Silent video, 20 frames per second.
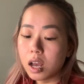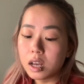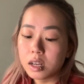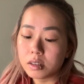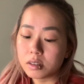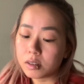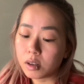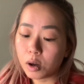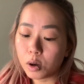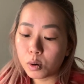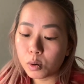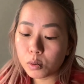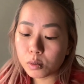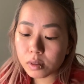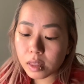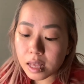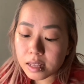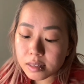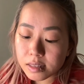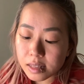So
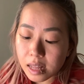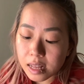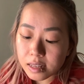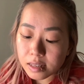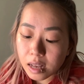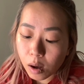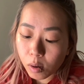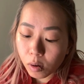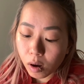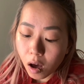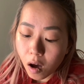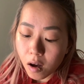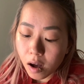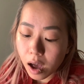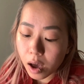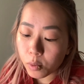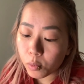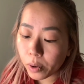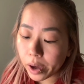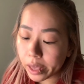that's how long
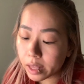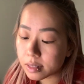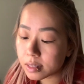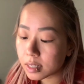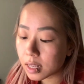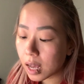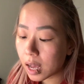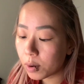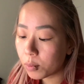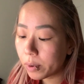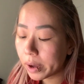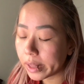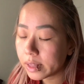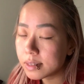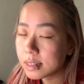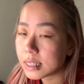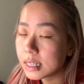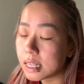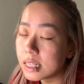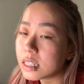I wait
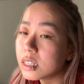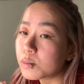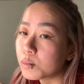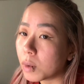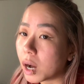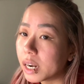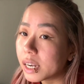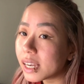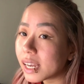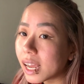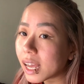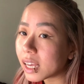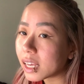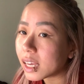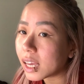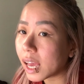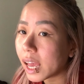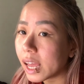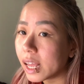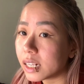since Monday,
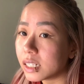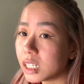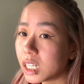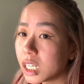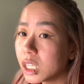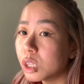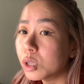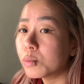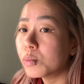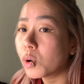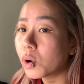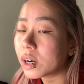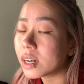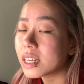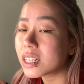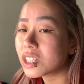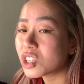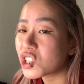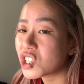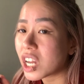and in the
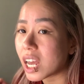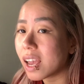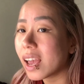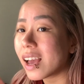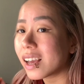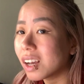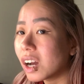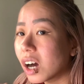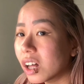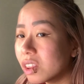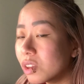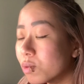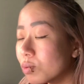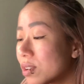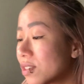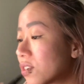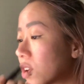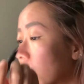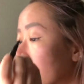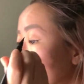morning today I got the
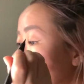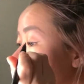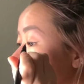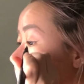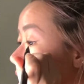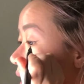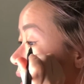result.